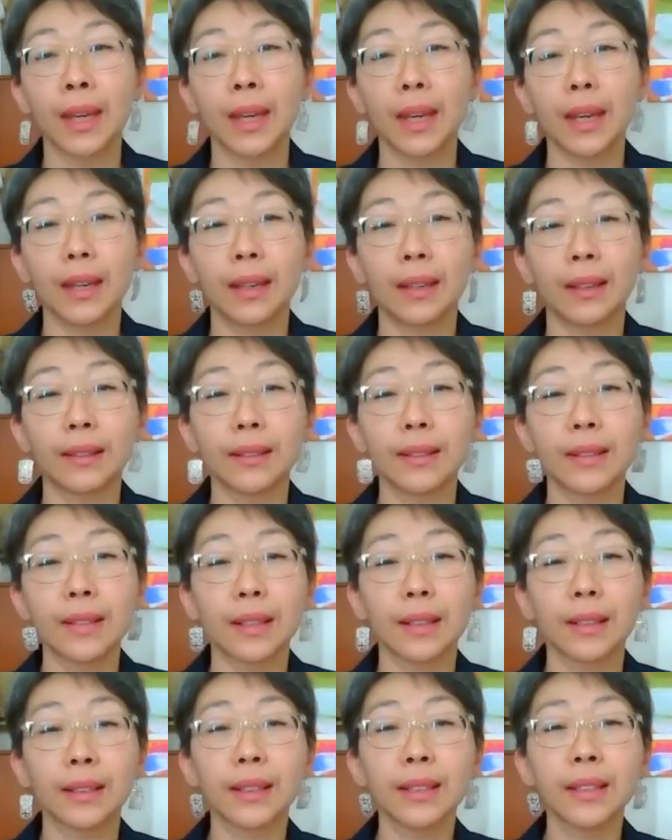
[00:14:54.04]
And
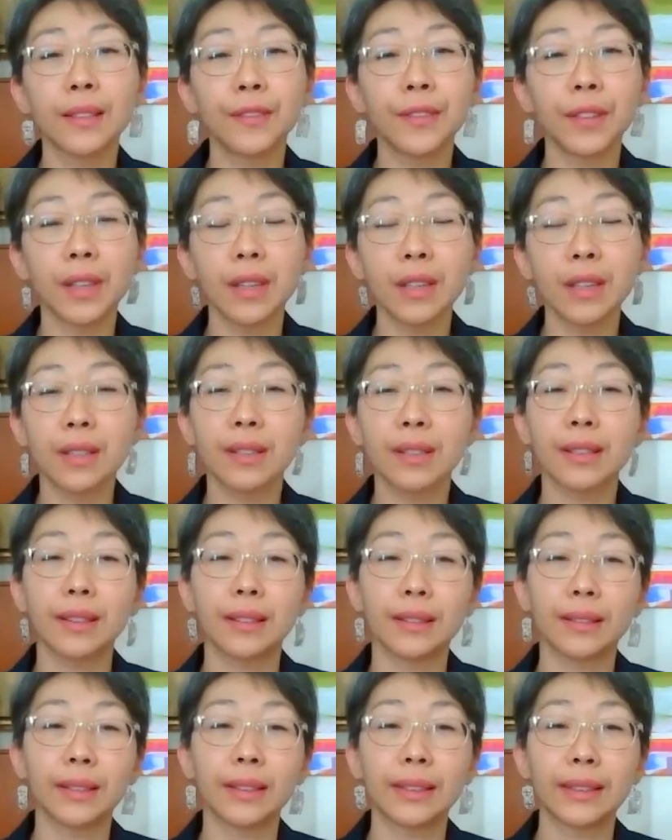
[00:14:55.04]

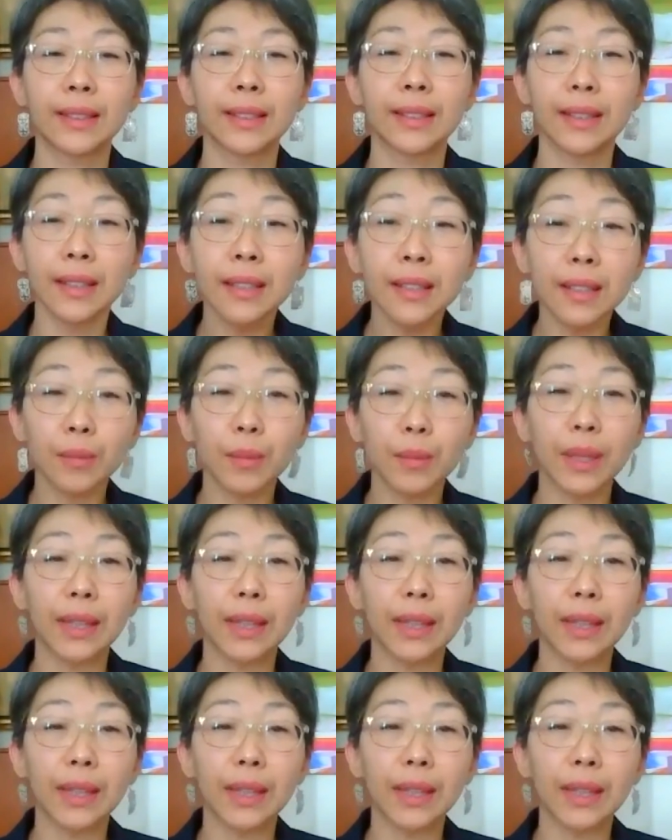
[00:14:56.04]
classification system